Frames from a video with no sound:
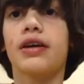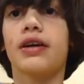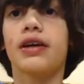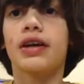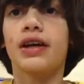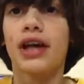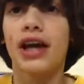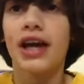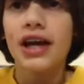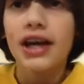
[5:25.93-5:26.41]

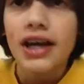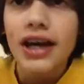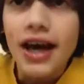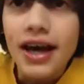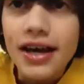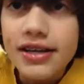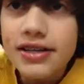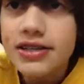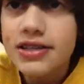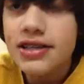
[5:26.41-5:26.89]
Okay
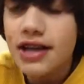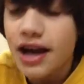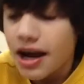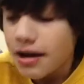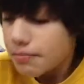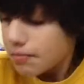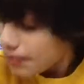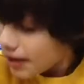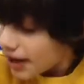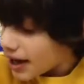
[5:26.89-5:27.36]
guys,
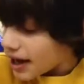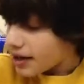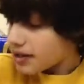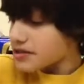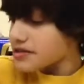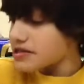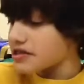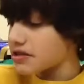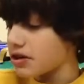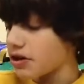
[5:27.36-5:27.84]
I'm back,
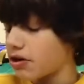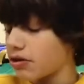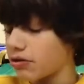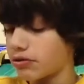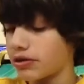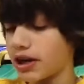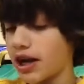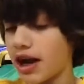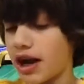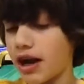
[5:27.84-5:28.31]
so
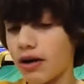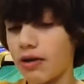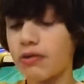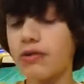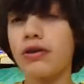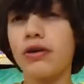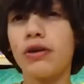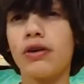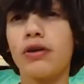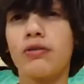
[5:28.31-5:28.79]
now
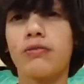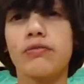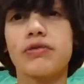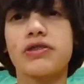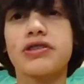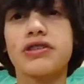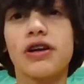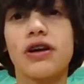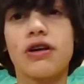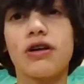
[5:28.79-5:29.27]
we'll
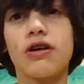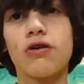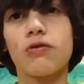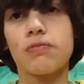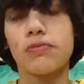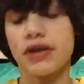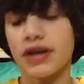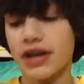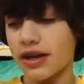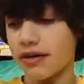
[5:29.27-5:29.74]
start
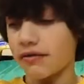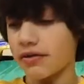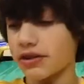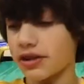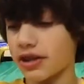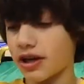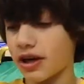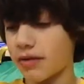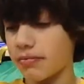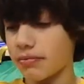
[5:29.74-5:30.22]
opening
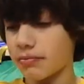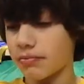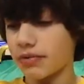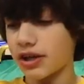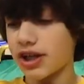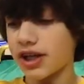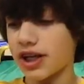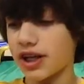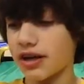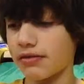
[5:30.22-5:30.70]
everything up and
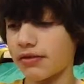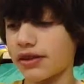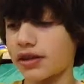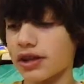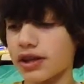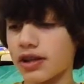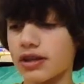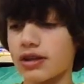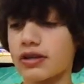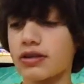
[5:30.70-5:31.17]
reading
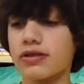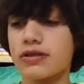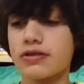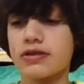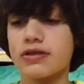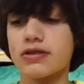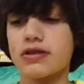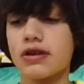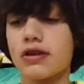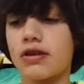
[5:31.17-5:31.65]
everything.
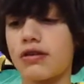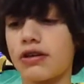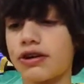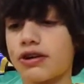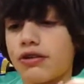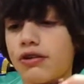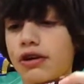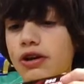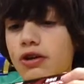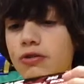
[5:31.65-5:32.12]
So I
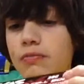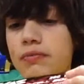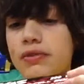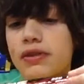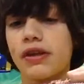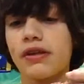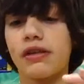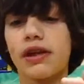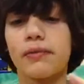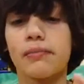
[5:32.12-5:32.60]
know I opened
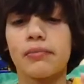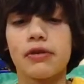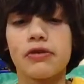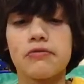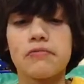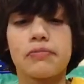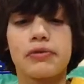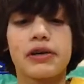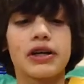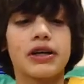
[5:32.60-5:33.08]
the
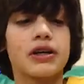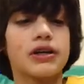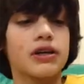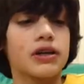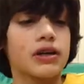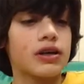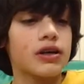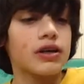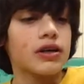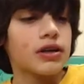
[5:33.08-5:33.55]
lipo, but
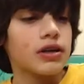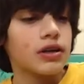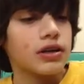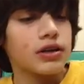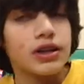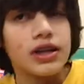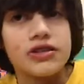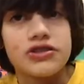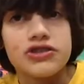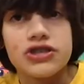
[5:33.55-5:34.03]

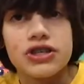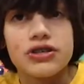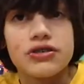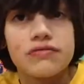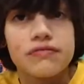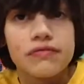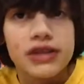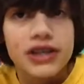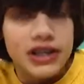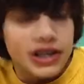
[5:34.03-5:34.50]
let's just
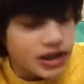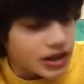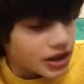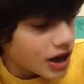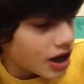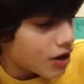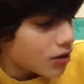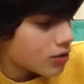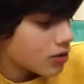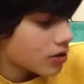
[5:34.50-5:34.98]
read it
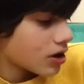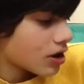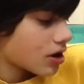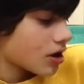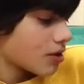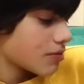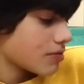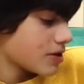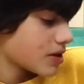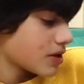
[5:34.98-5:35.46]
now.
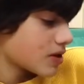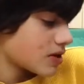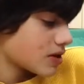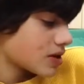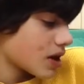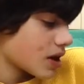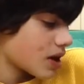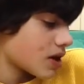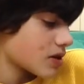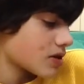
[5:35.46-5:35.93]
Um, it
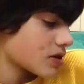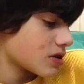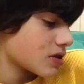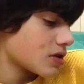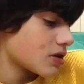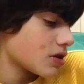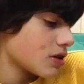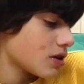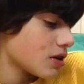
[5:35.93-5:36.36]
says,